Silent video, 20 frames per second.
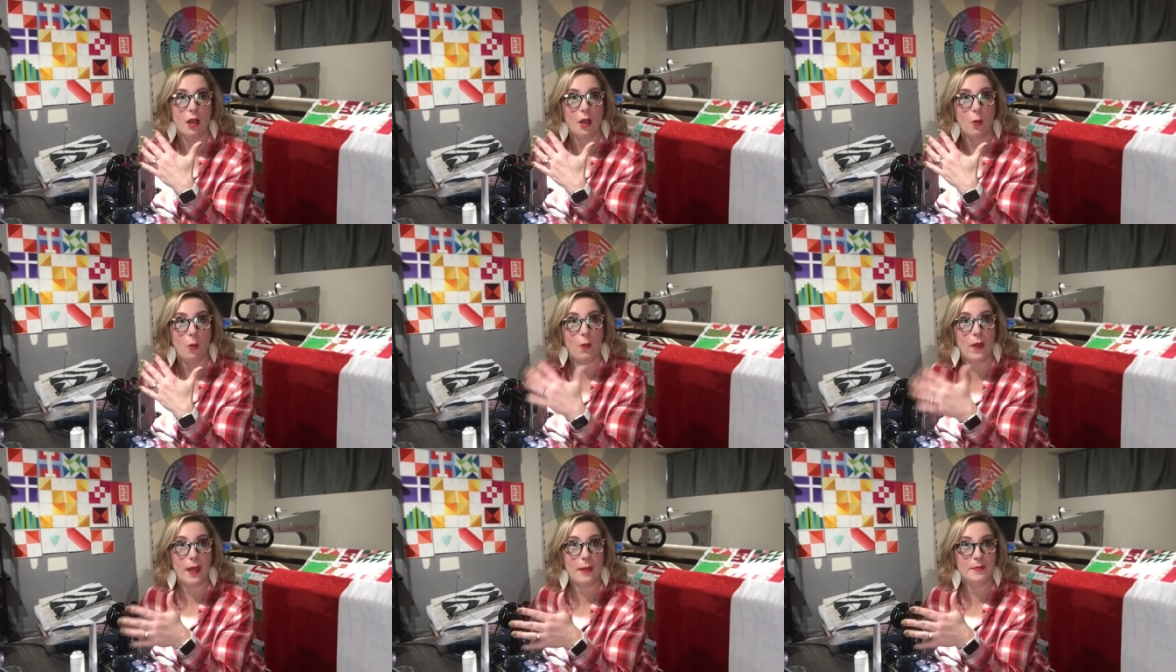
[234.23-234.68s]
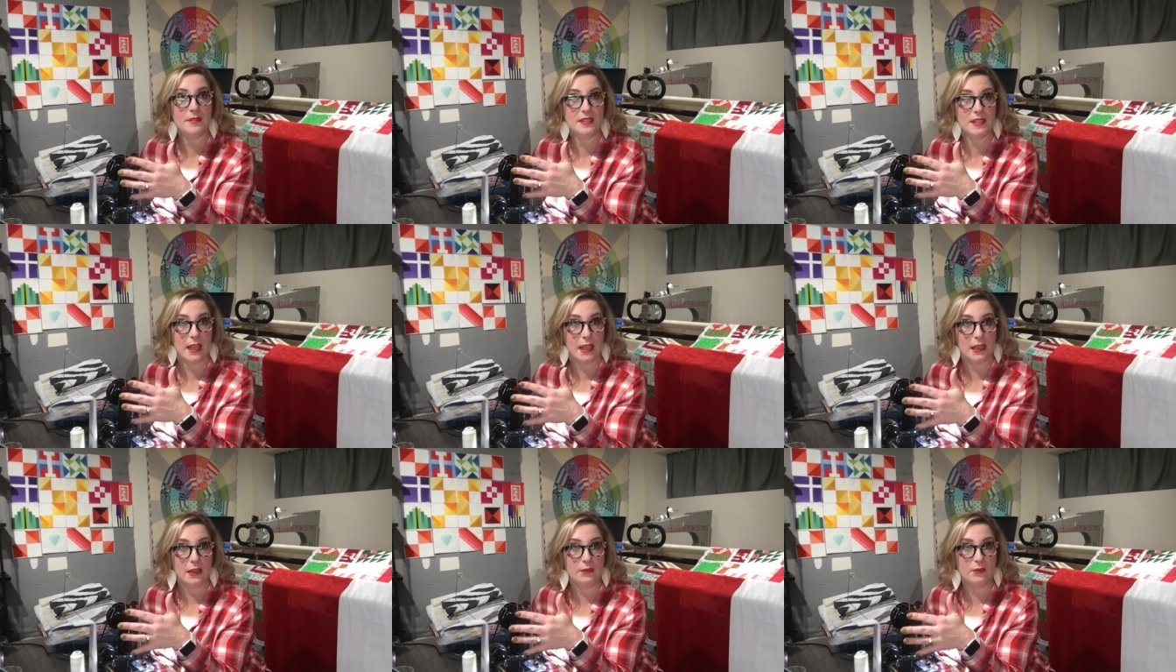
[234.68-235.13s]

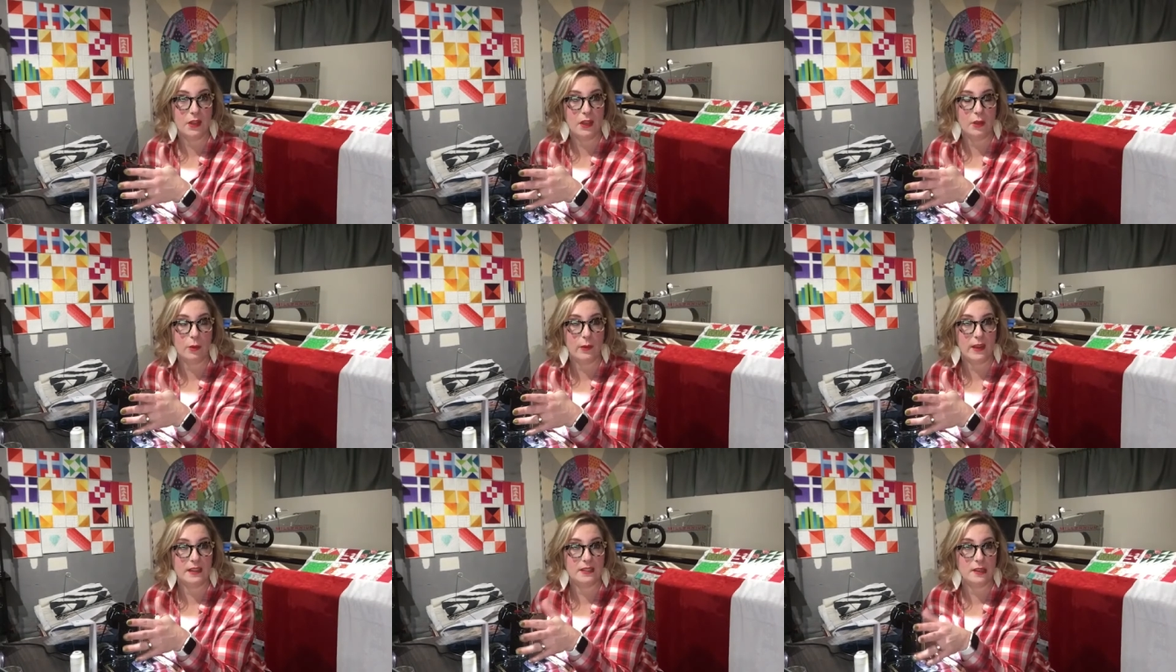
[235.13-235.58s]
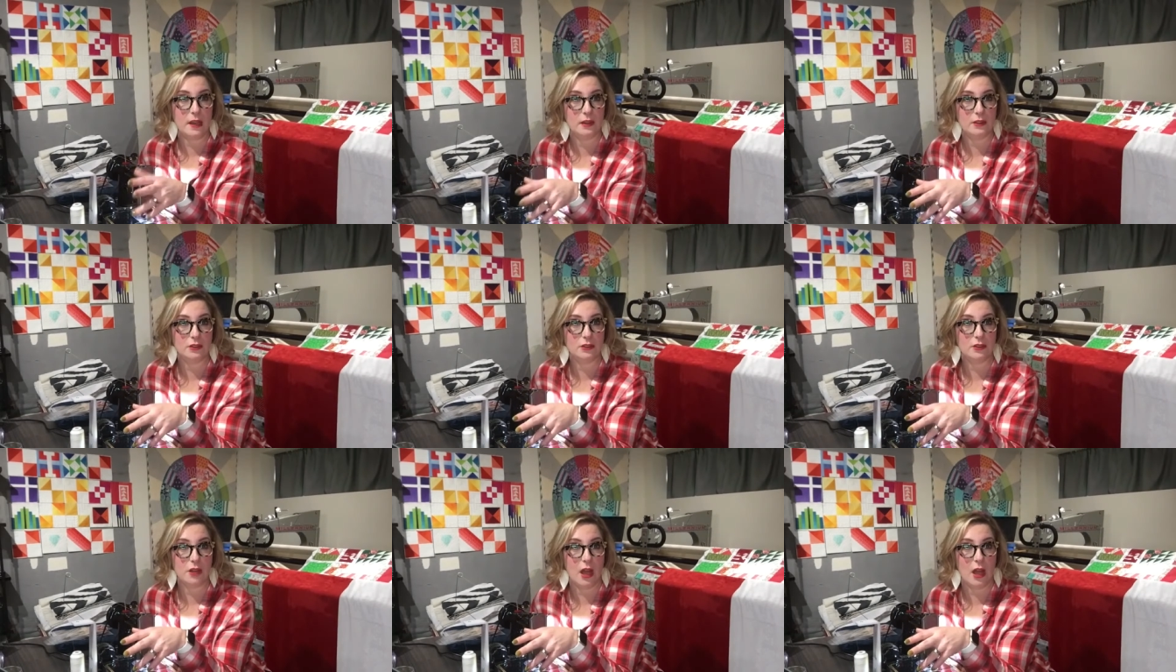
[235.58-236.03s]
website,
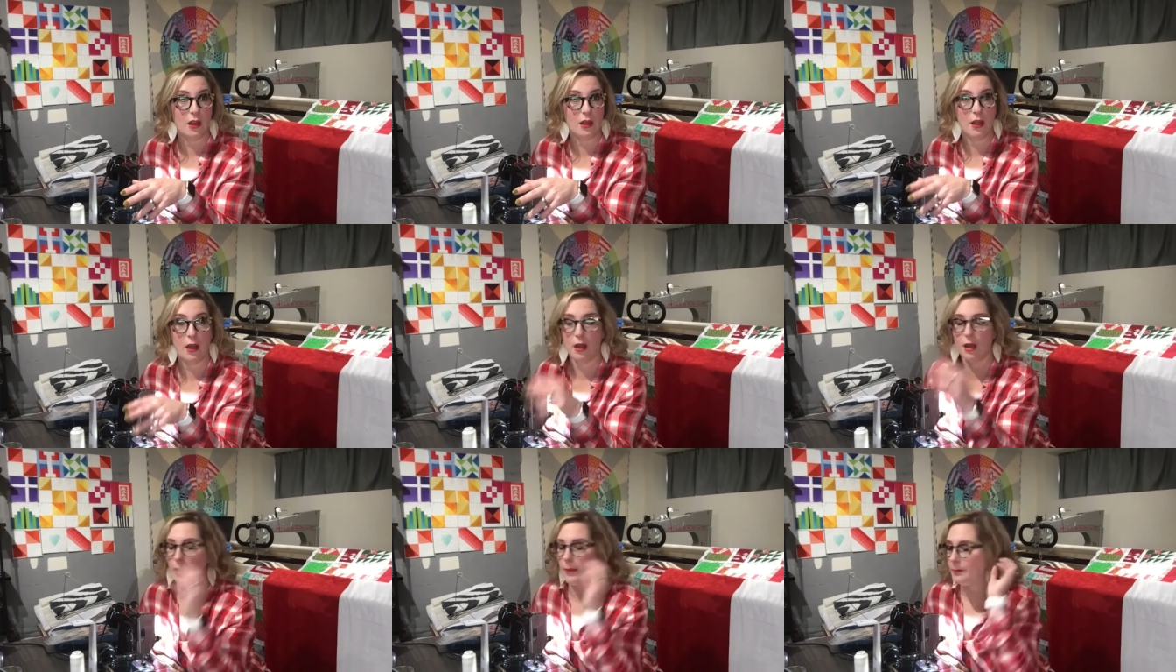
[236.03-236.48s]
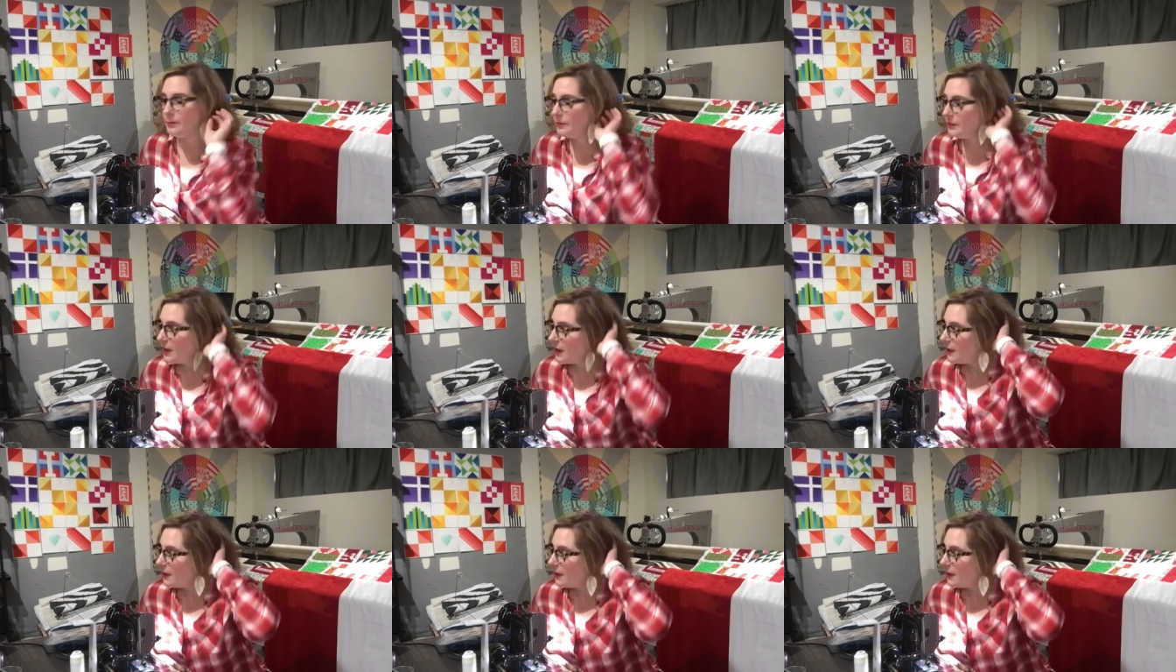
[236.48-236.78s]
featherweightdoctor.com,